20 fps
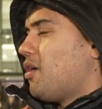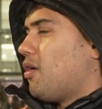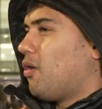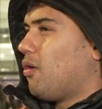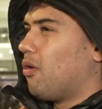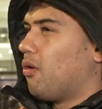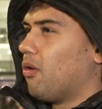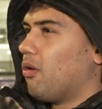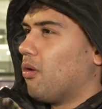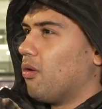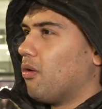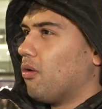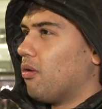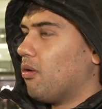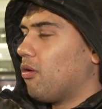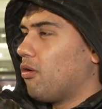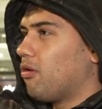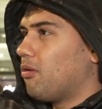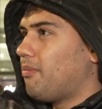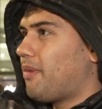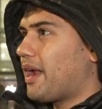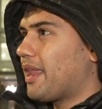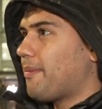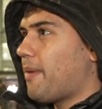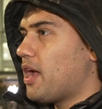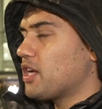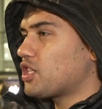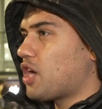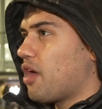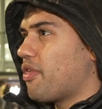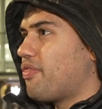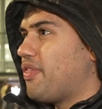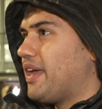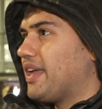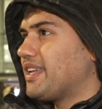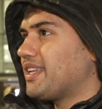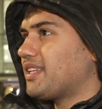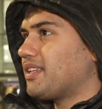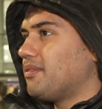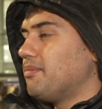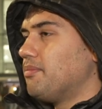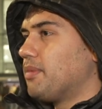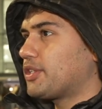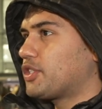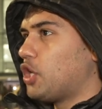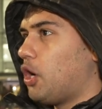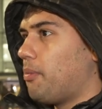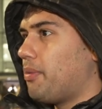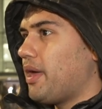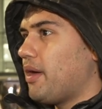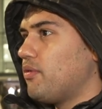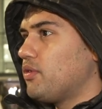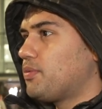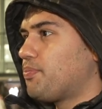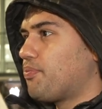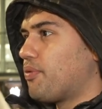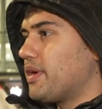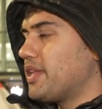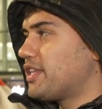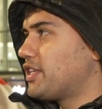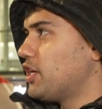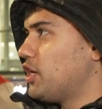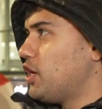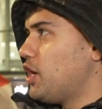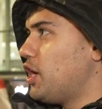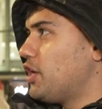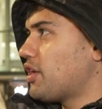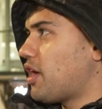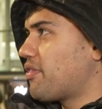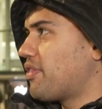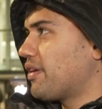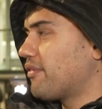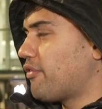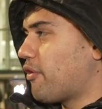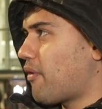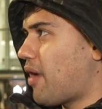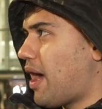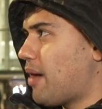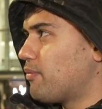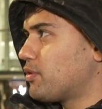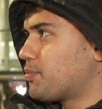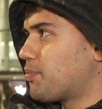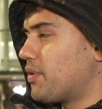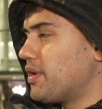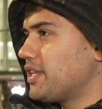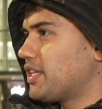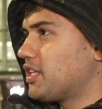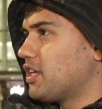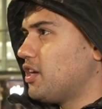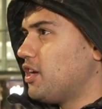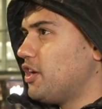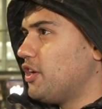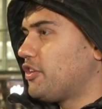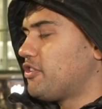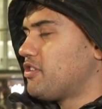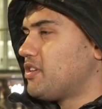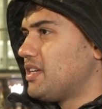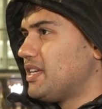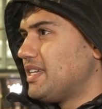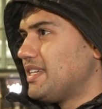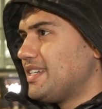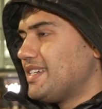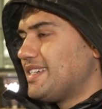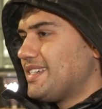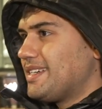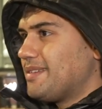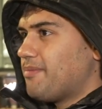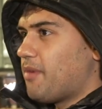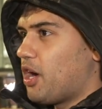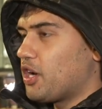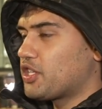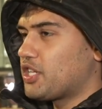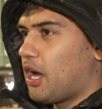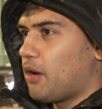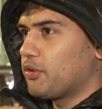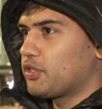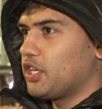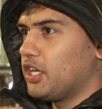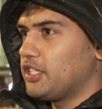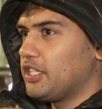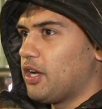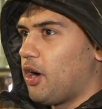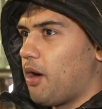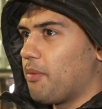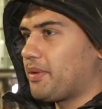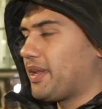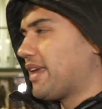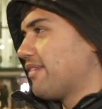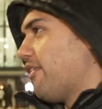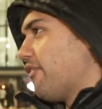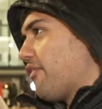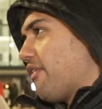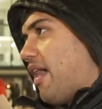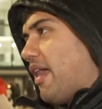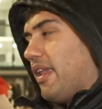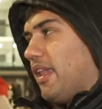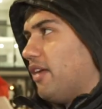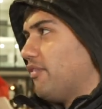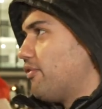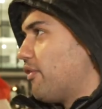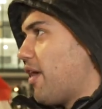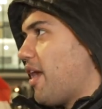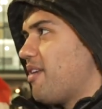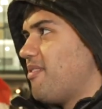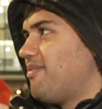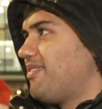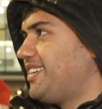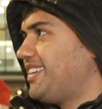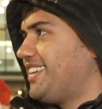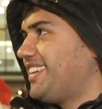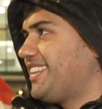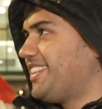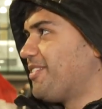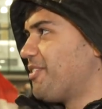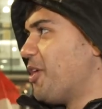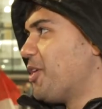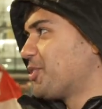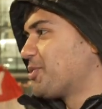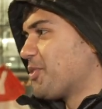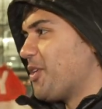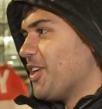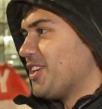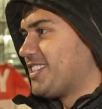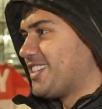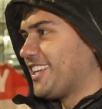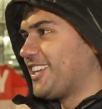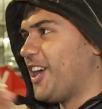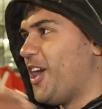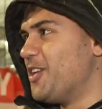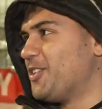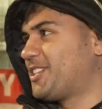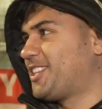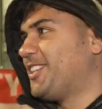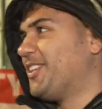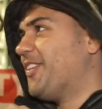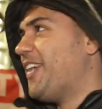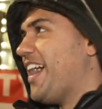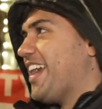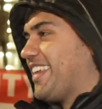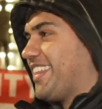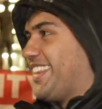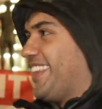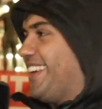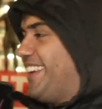Oh, man of the match, I think McTominay was pretty good. I think Varane was pretty good. Martial was good. You know what, I'm going to give it Varane. I love Varane. The Rolls Royce, the GOAT, the race.